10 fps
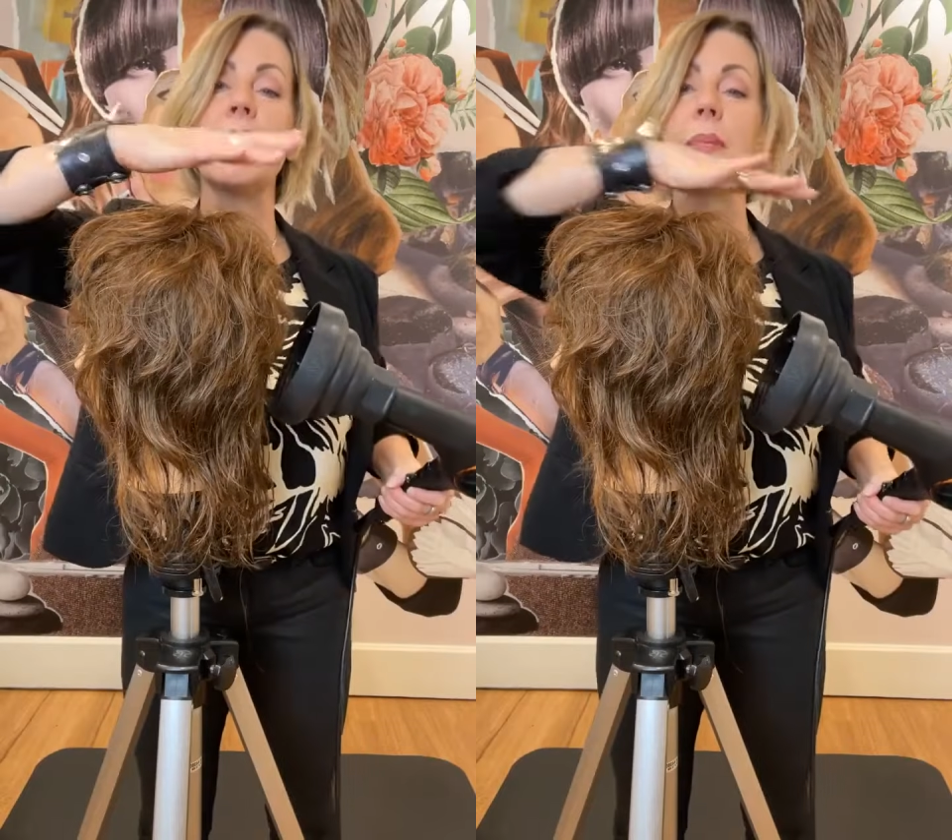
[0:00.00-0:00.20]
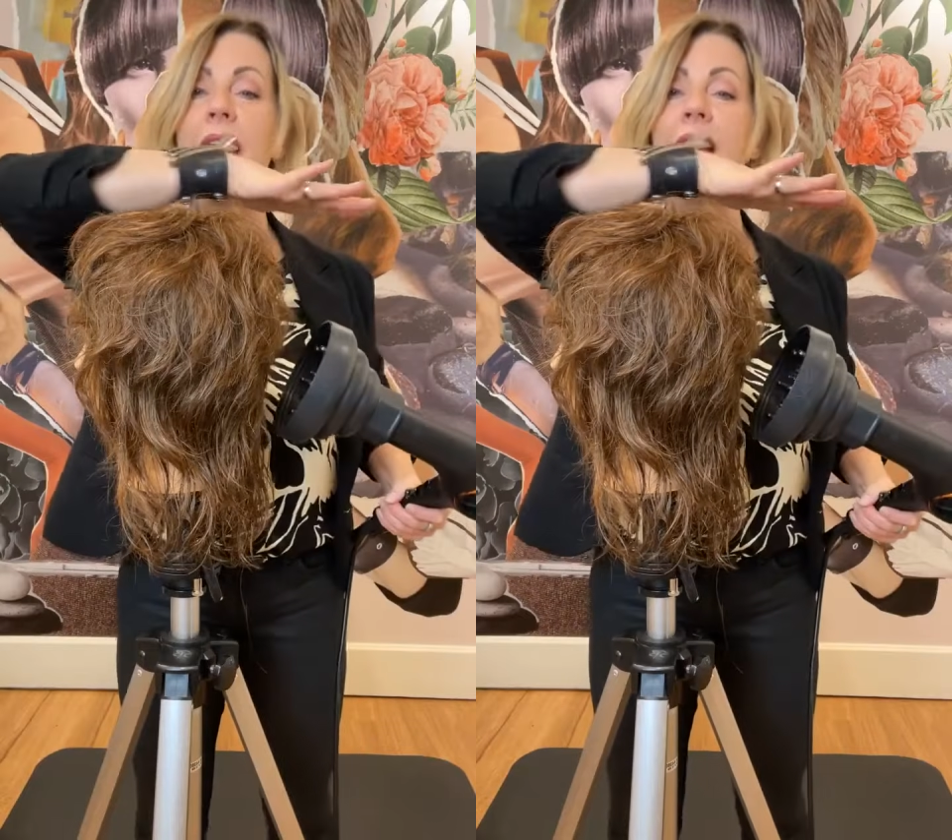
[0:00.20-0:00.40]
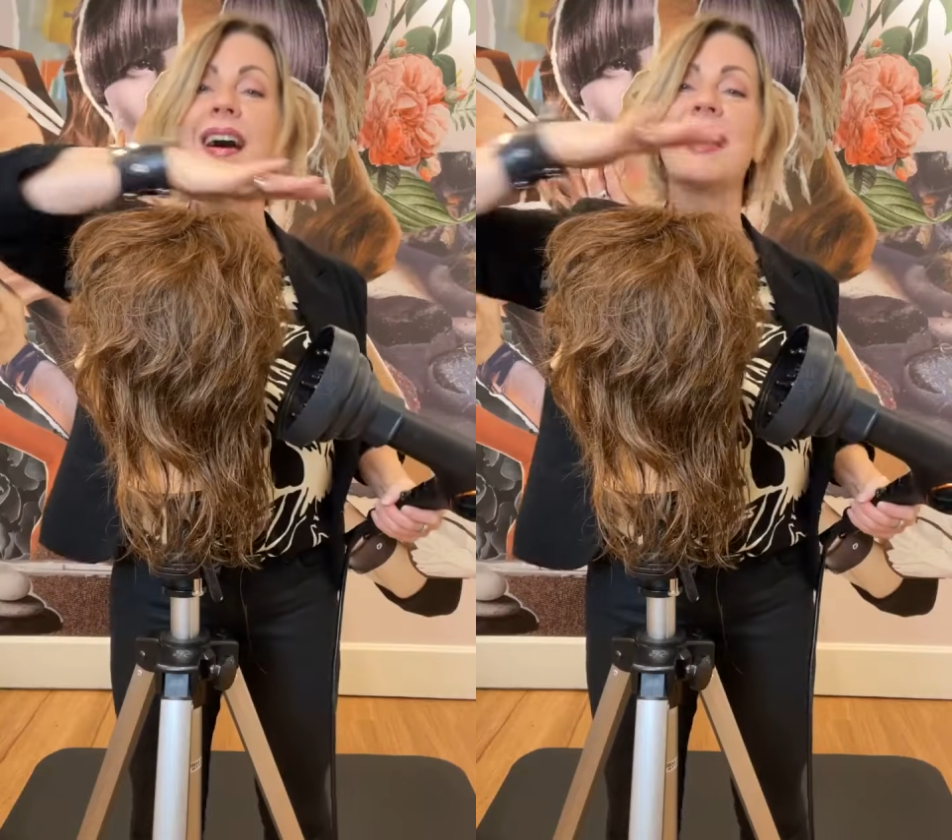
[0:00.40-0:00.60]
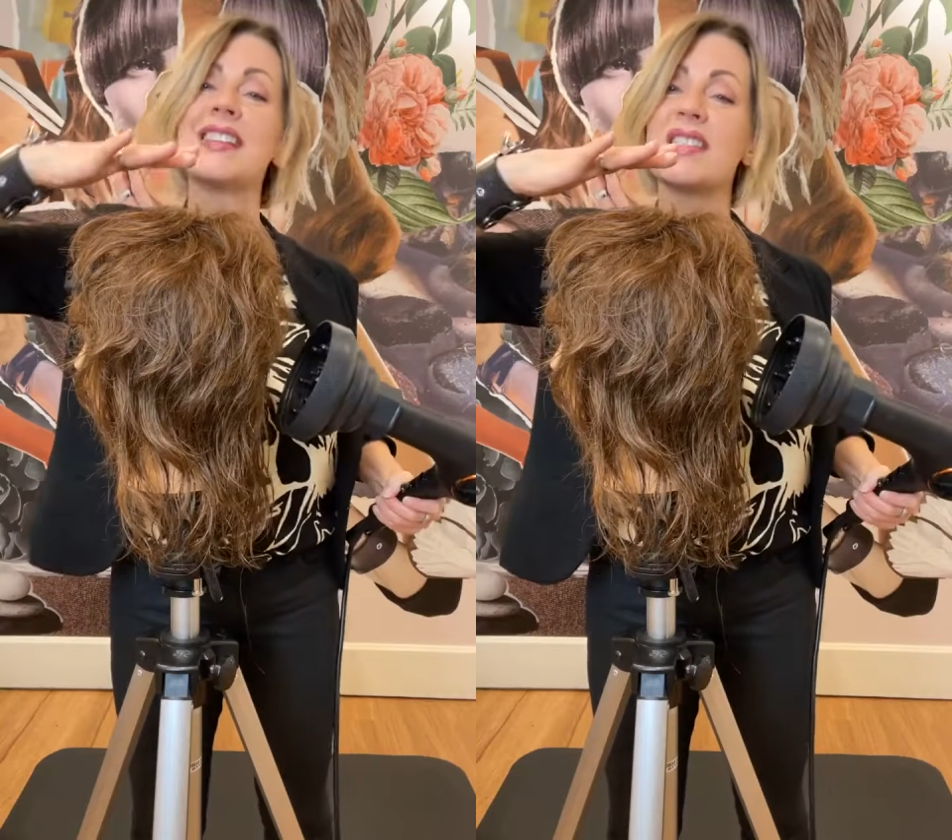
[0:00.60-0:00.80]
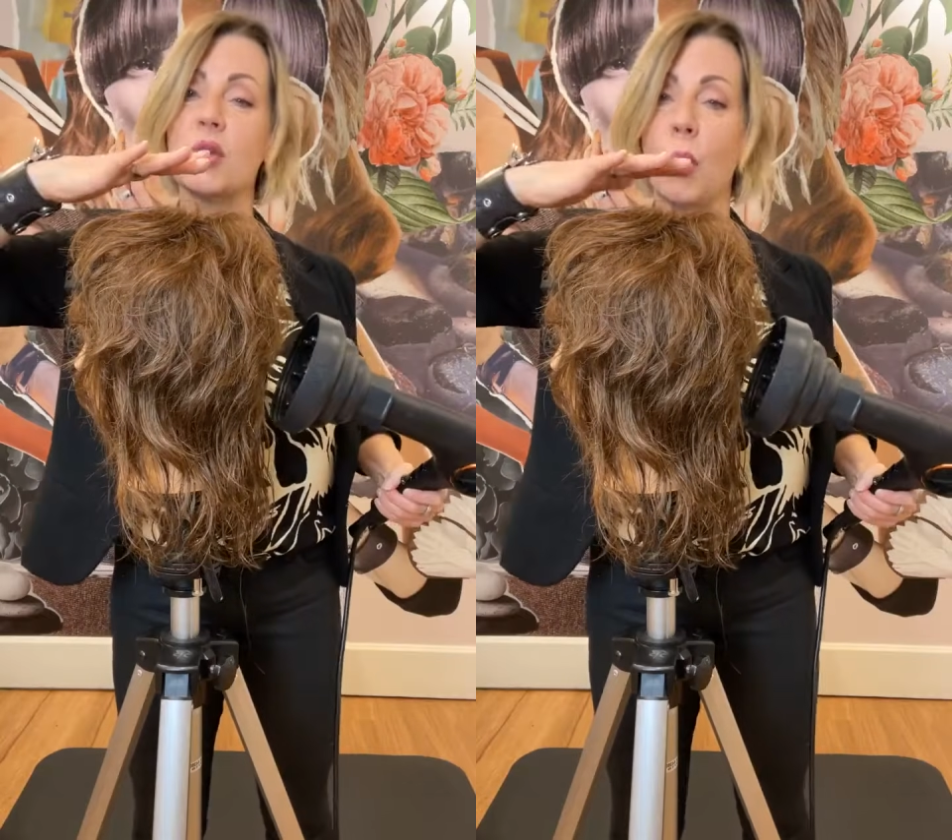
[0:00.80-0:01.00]
up and cut
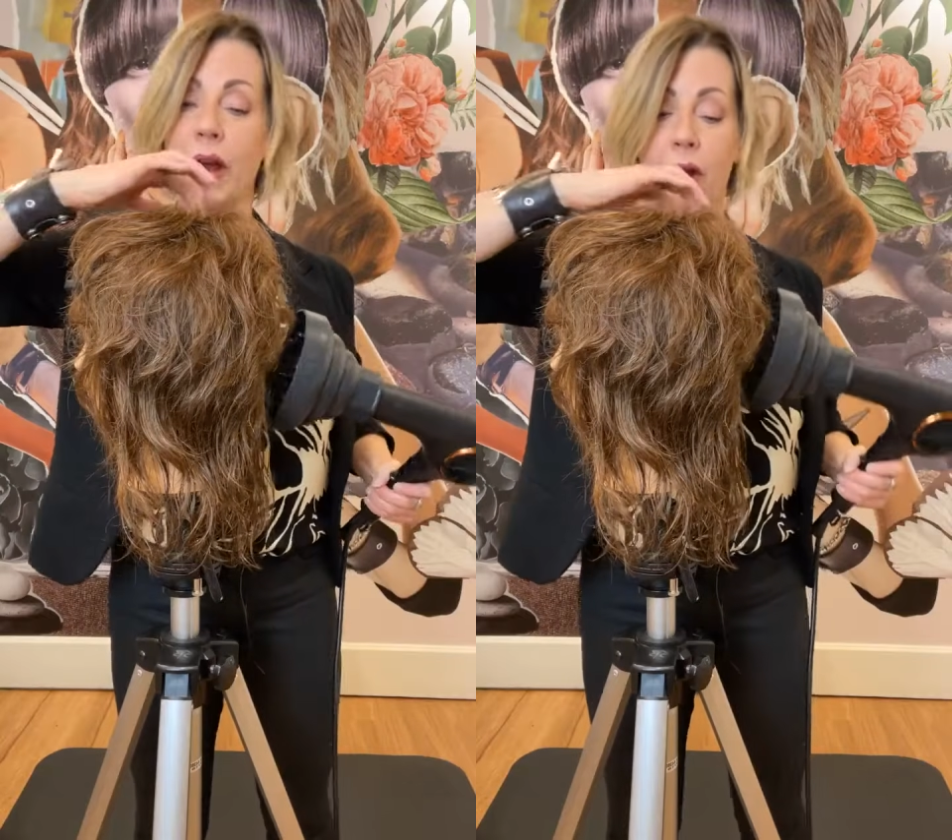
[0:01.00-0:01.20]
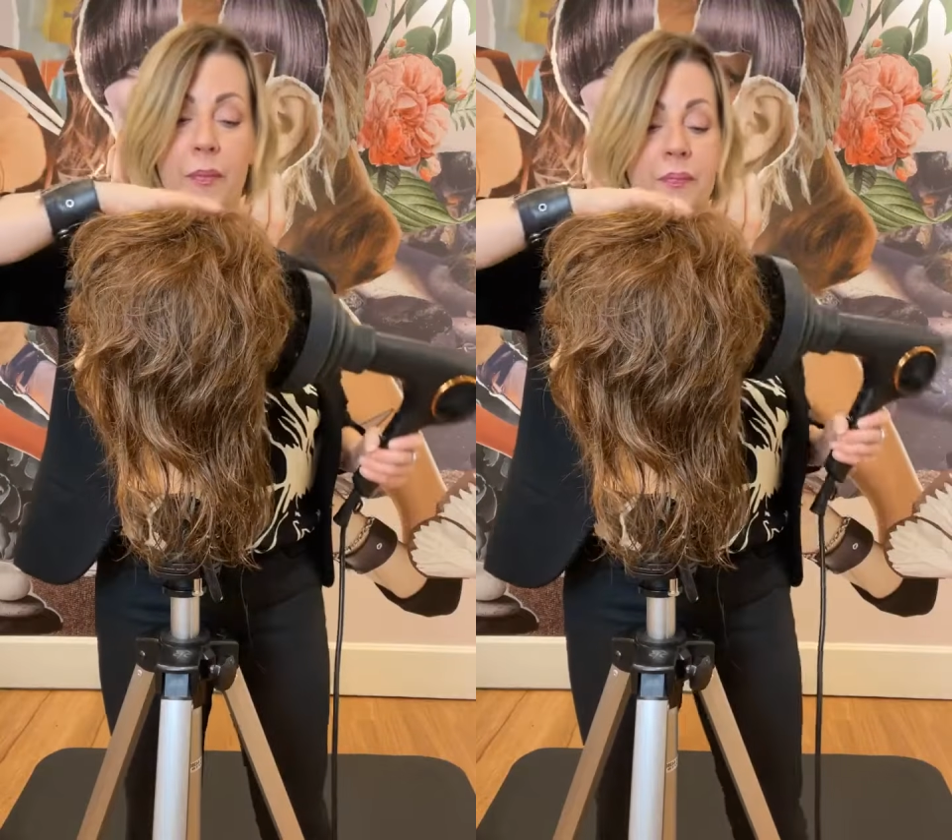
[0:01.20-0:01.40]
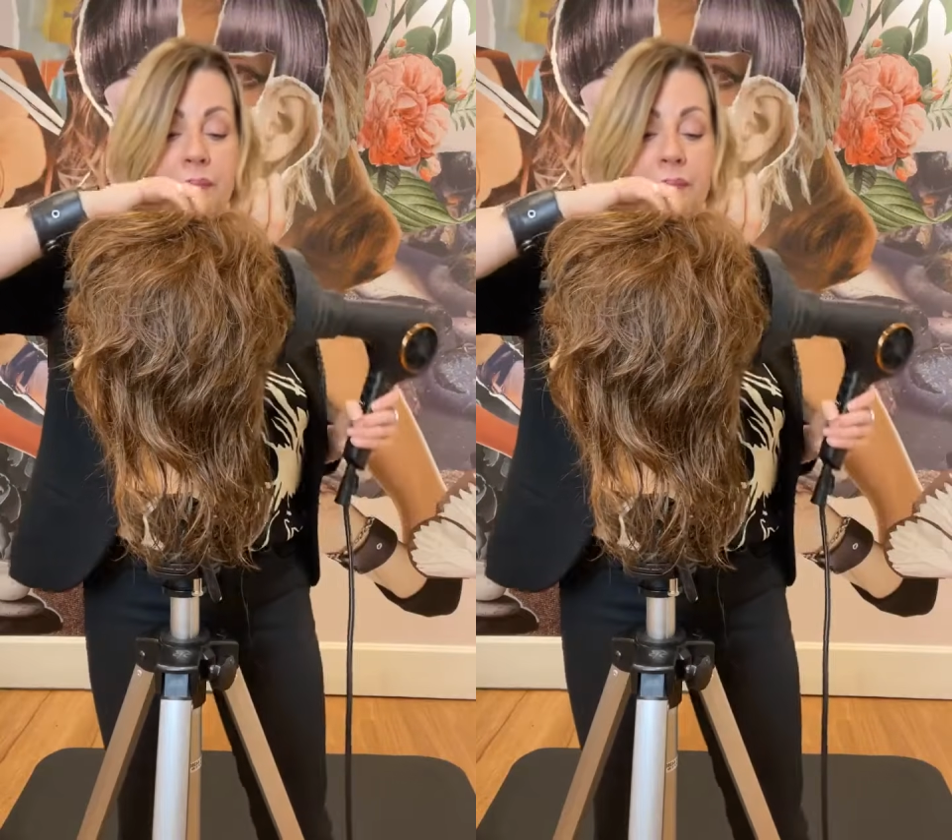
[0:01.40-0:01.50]
it square.